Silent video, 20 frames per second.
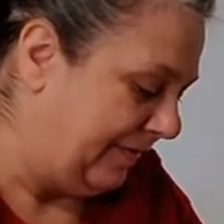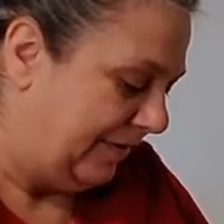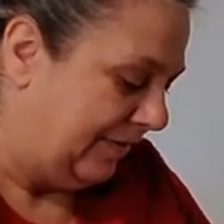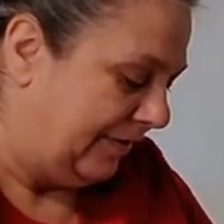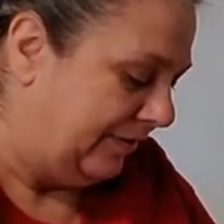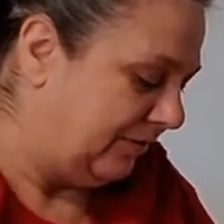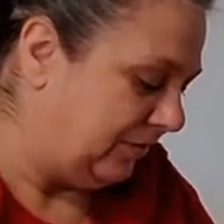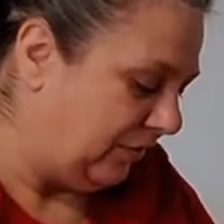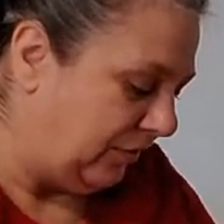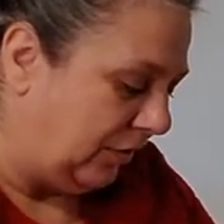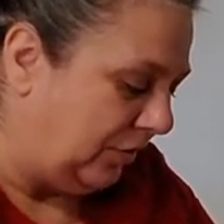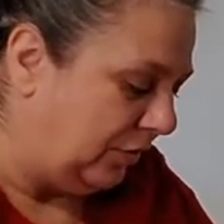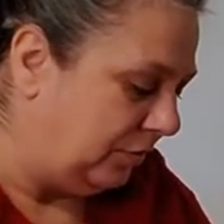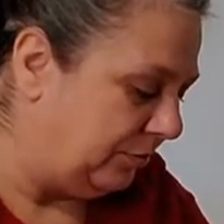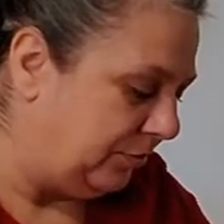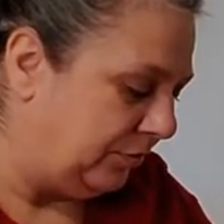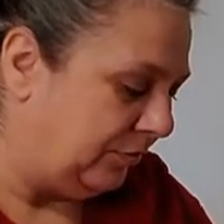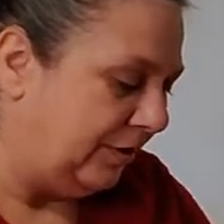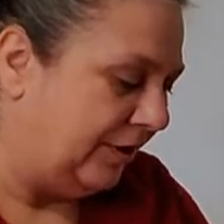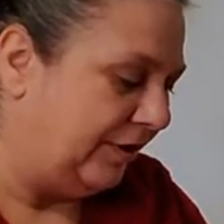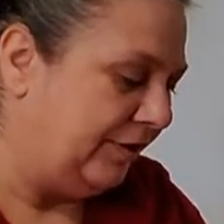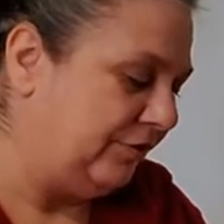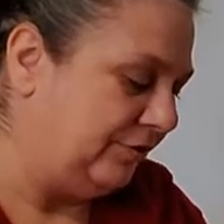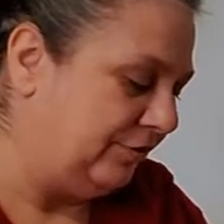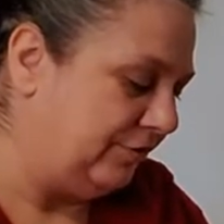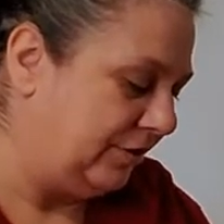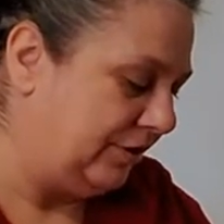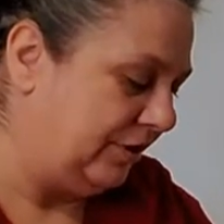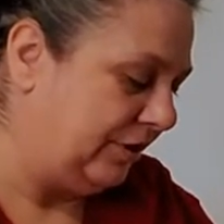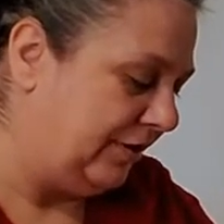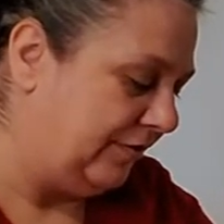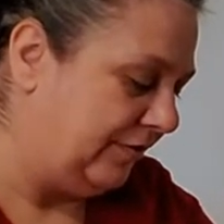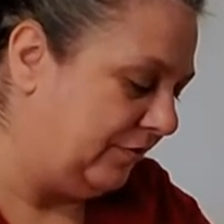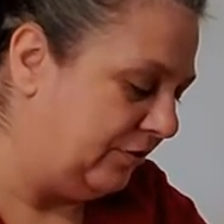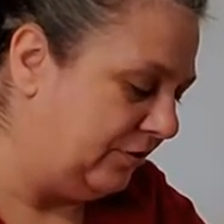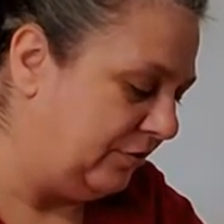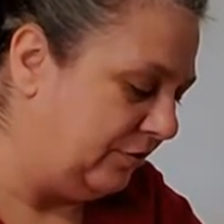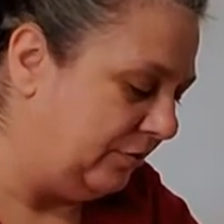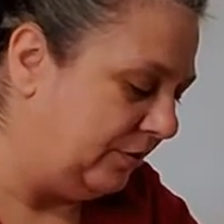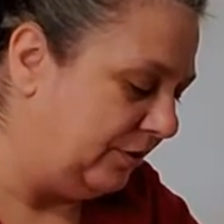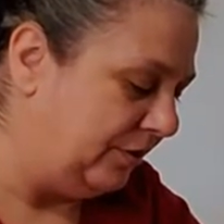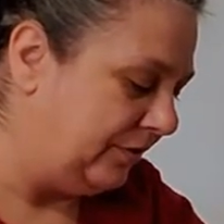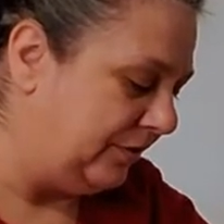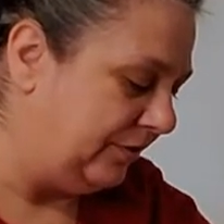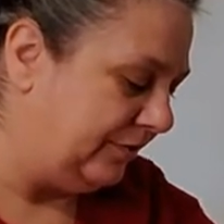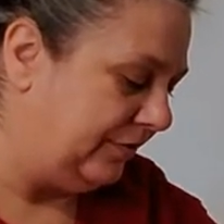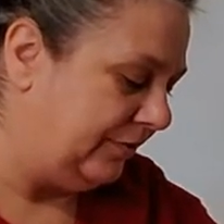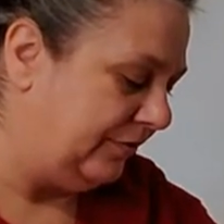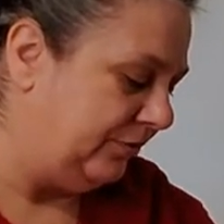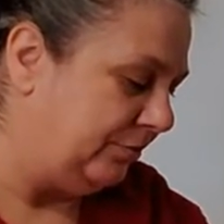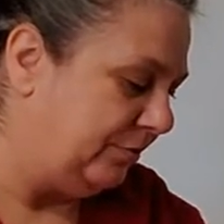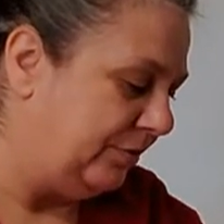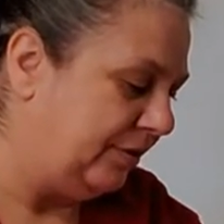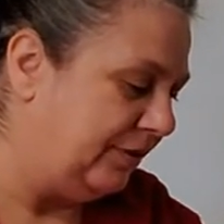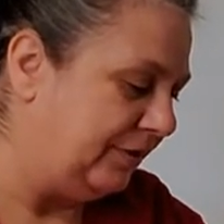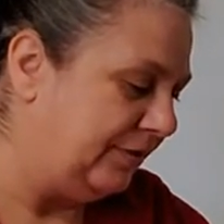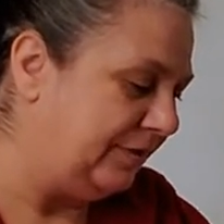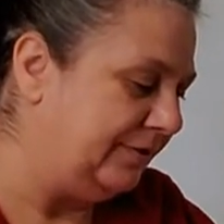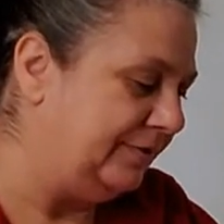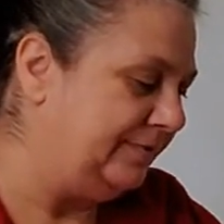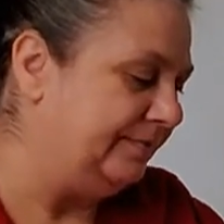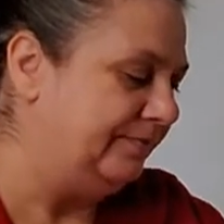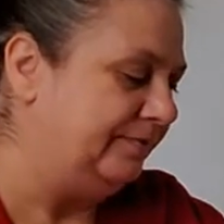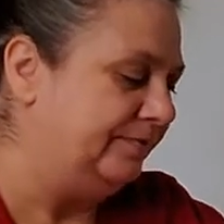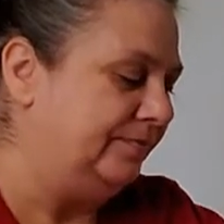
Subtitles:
So I hope you guys are going to have a good weekend this weekend.